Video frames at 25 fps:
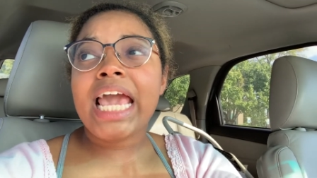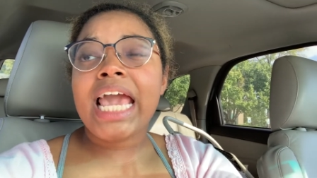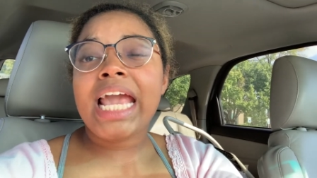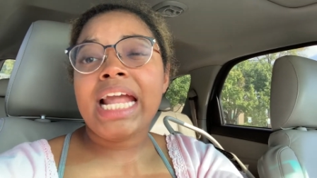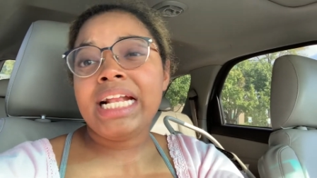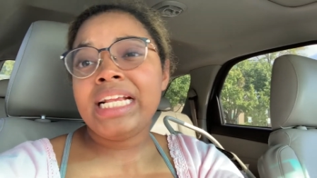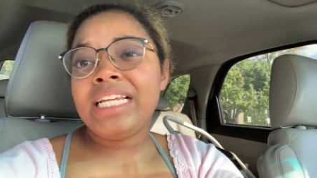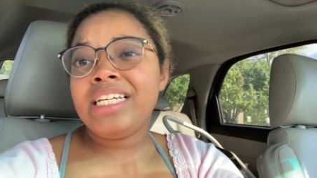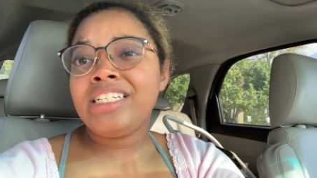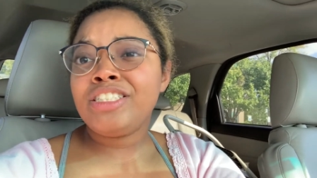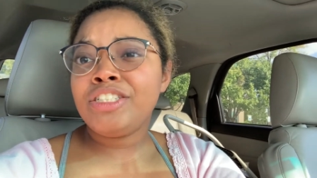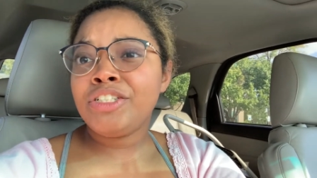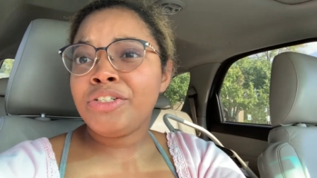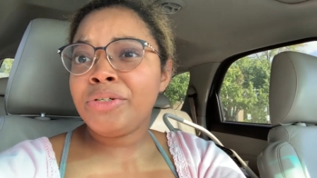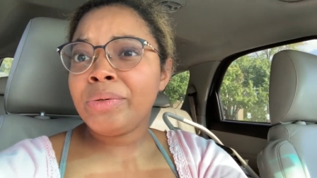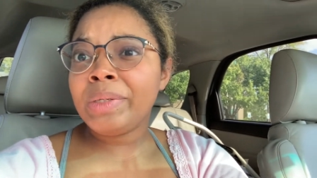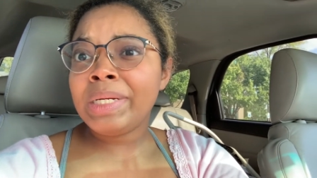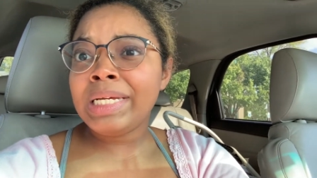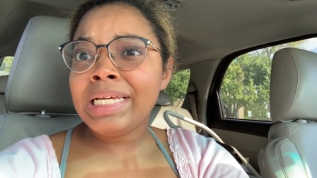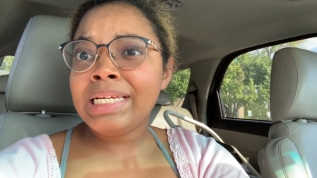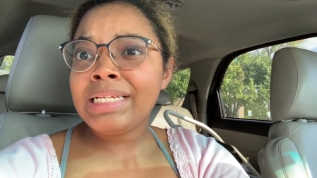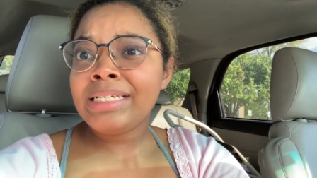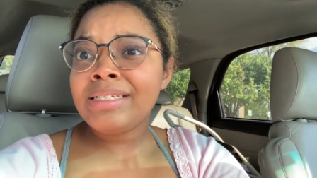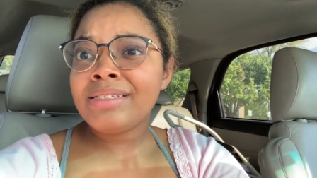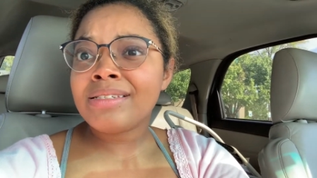80
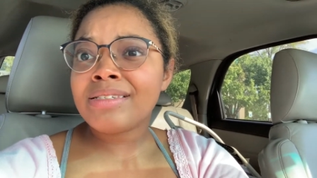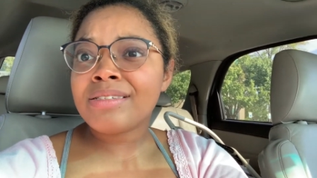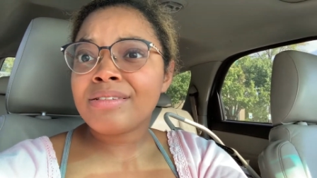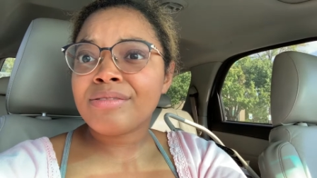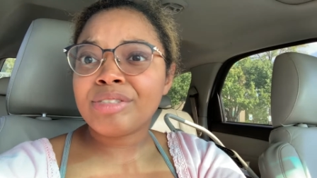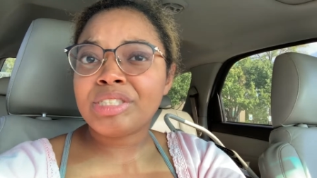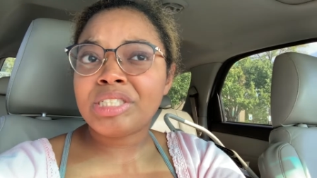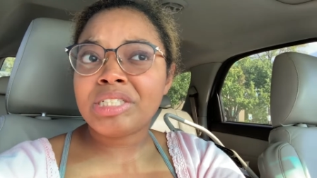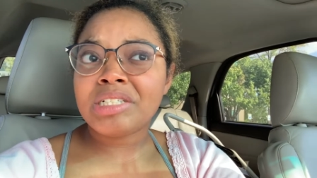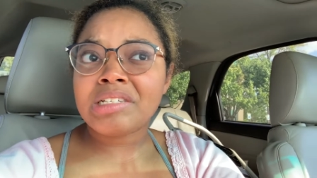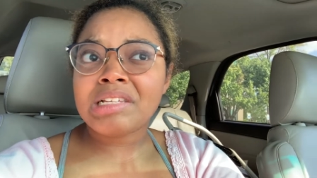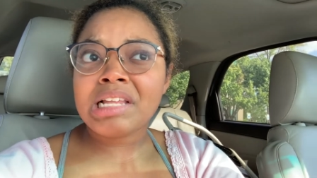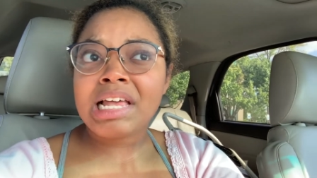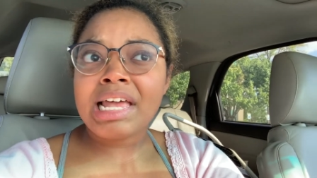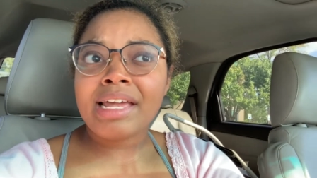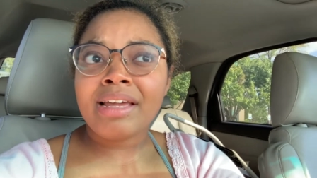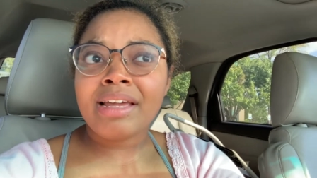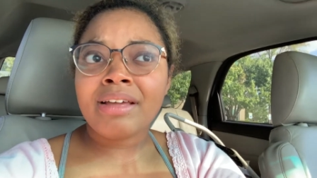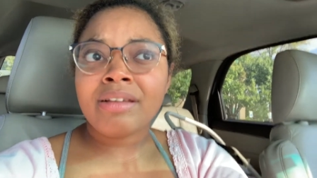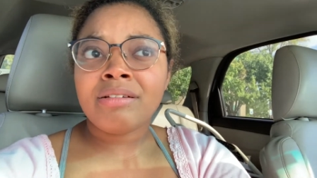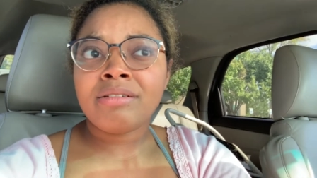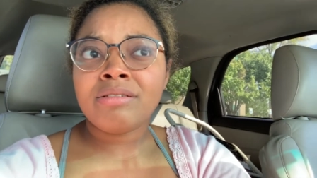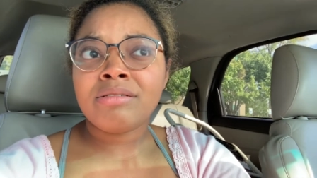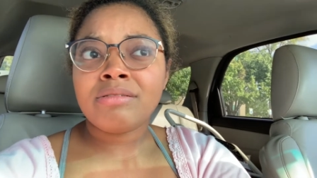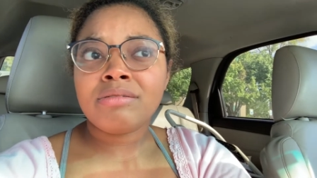degrees, which is
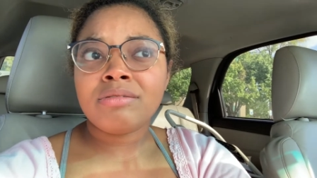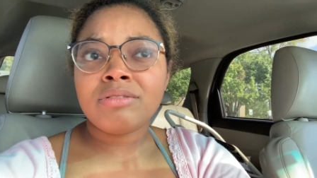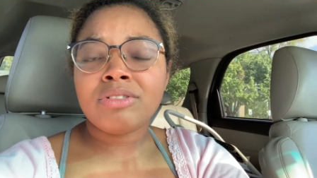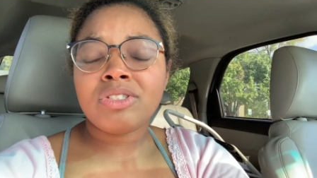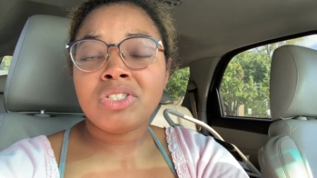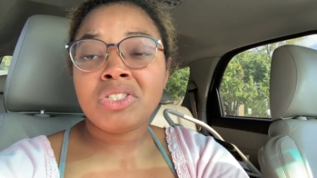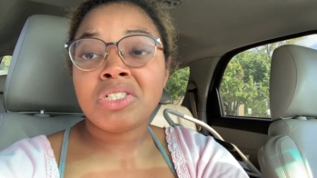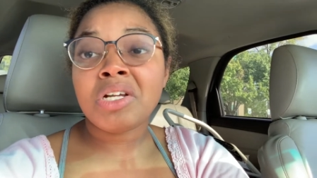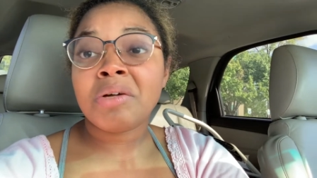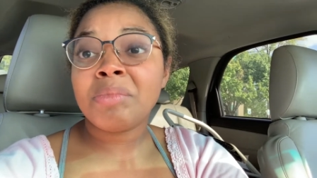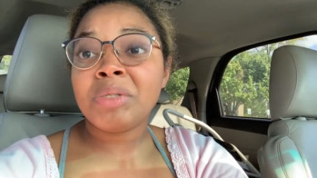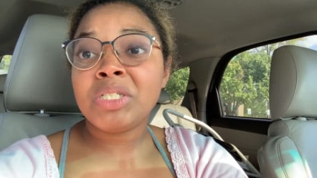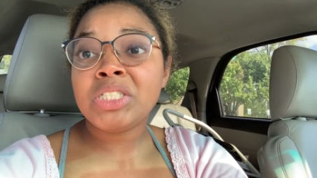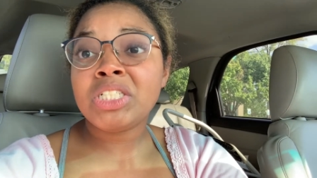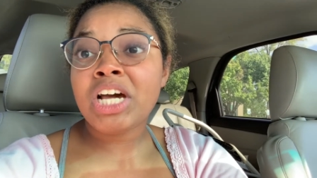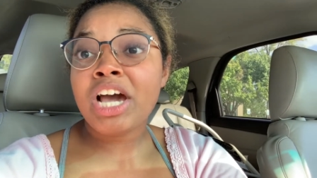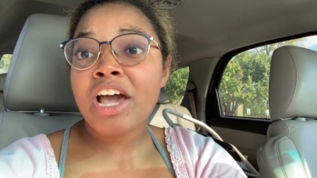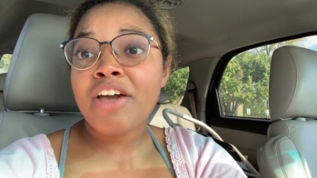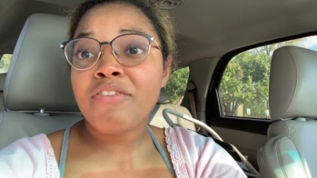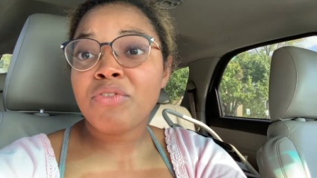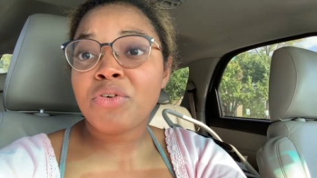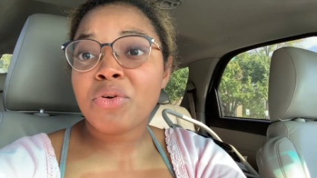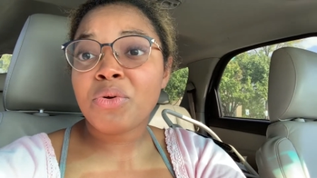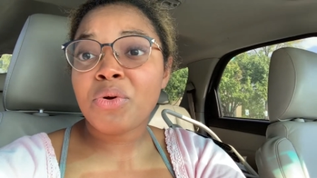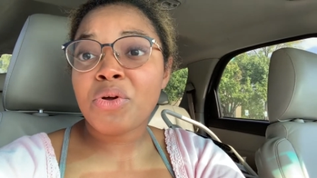like
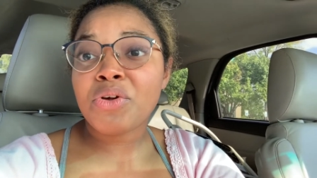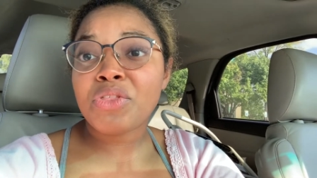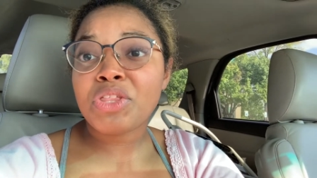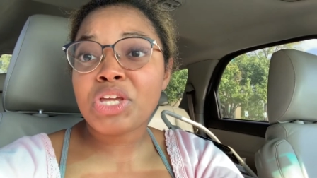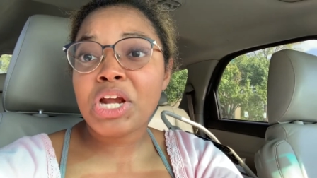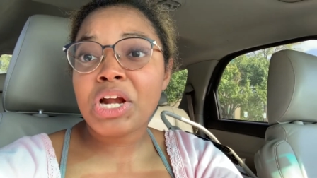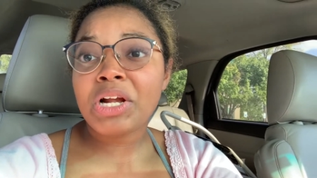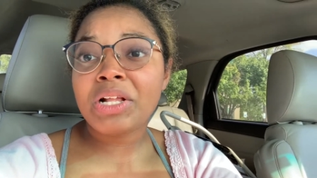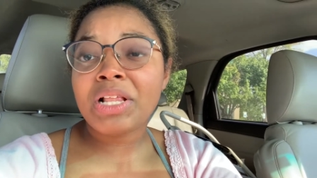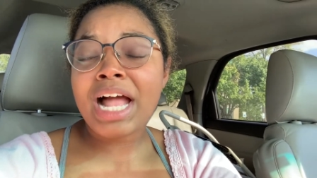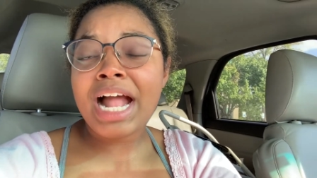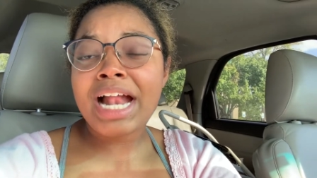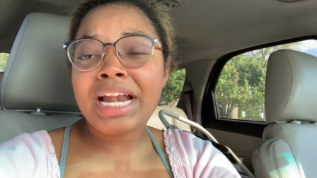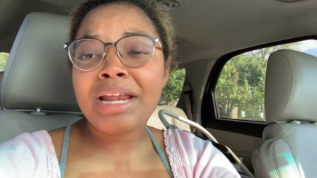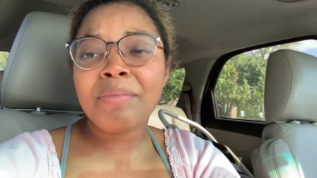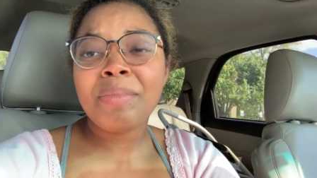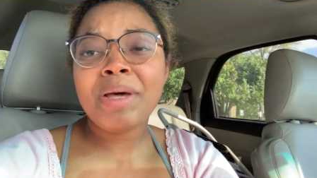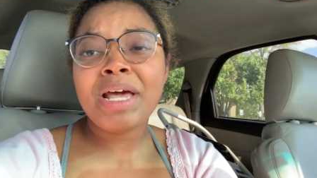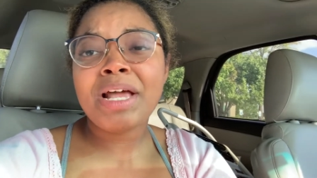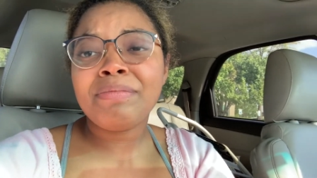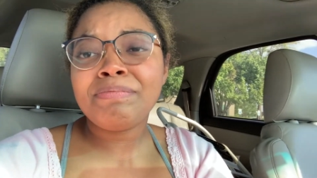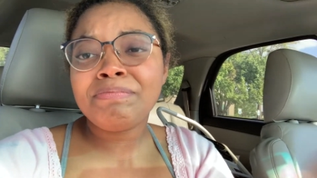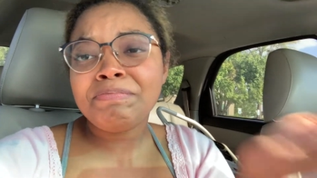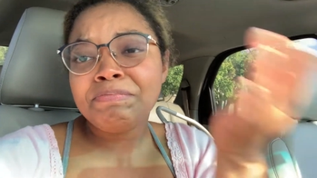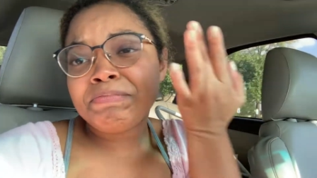summertime for North Carolina,
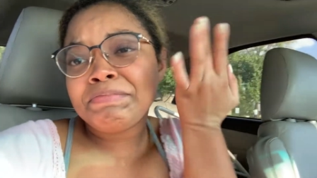but